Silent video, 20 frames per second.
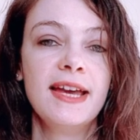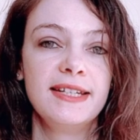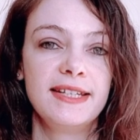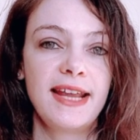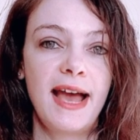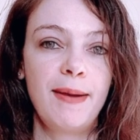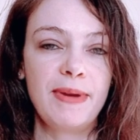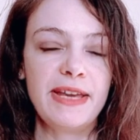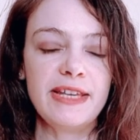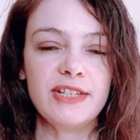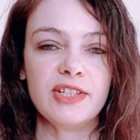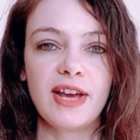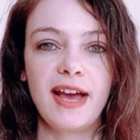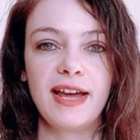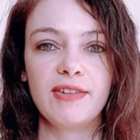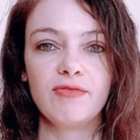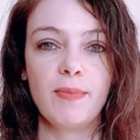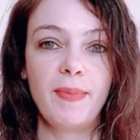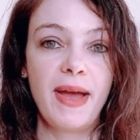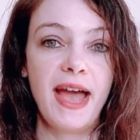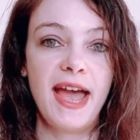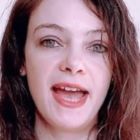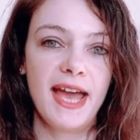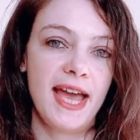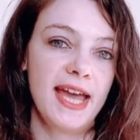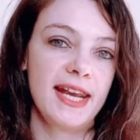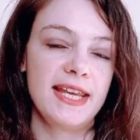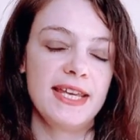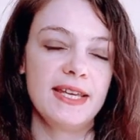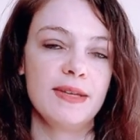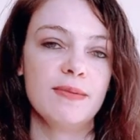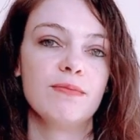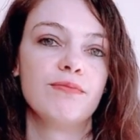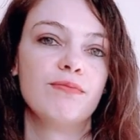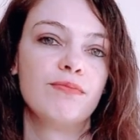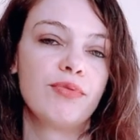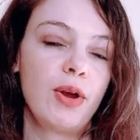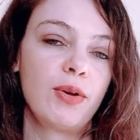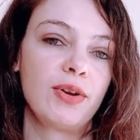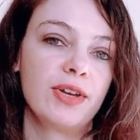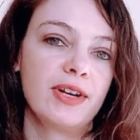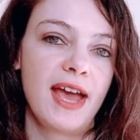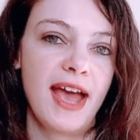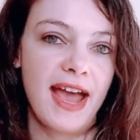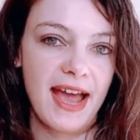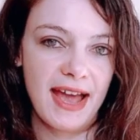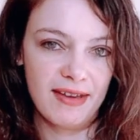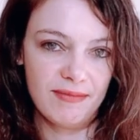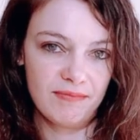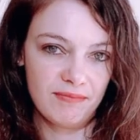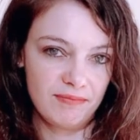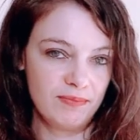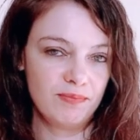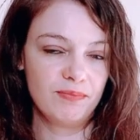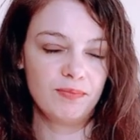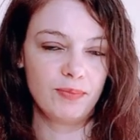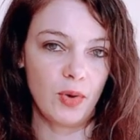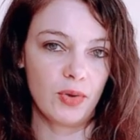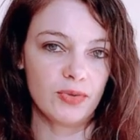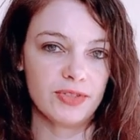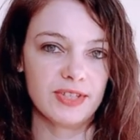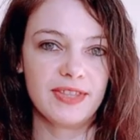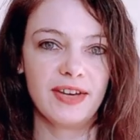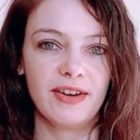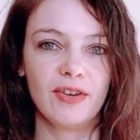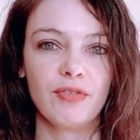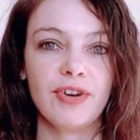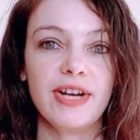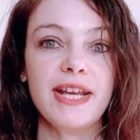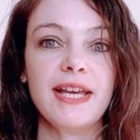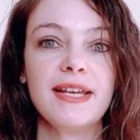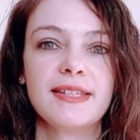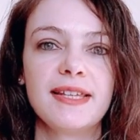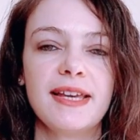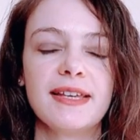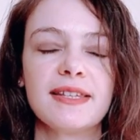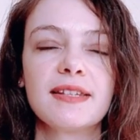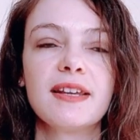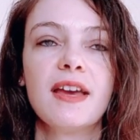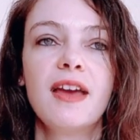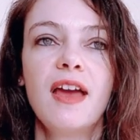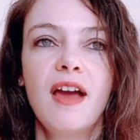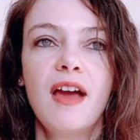damage and repair any broken hair bonds that already exist.